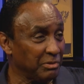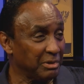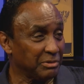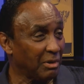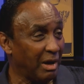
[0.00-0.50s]

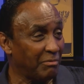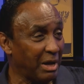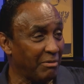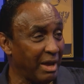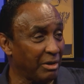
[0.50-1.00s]
And so
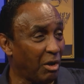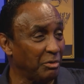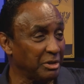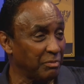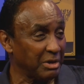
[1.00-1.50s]
I've had all
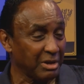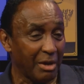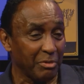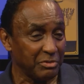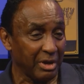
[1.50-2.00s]
different
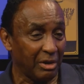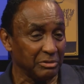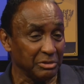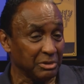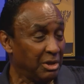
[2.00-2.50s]
type of
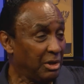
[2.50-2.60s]
challenges,